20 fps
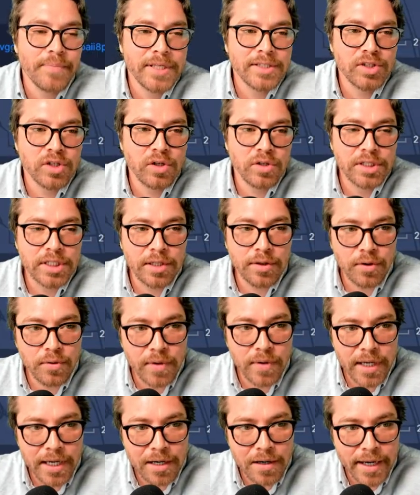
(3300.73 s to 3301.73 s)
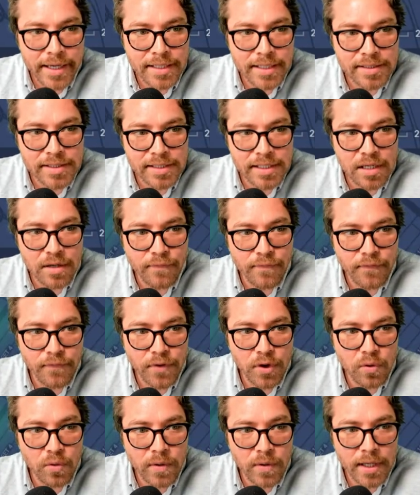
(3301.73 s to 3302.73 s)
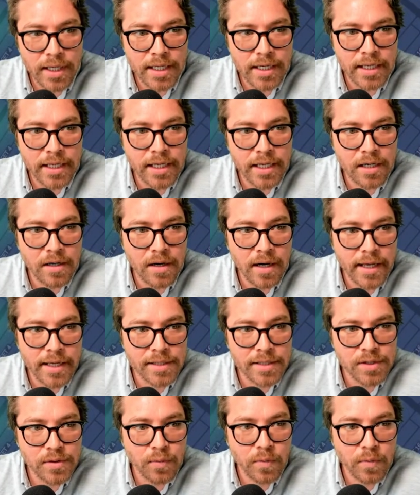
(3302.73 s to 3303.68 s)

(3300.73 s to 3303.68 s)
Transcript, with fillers: been searching through here, I can see a few in here as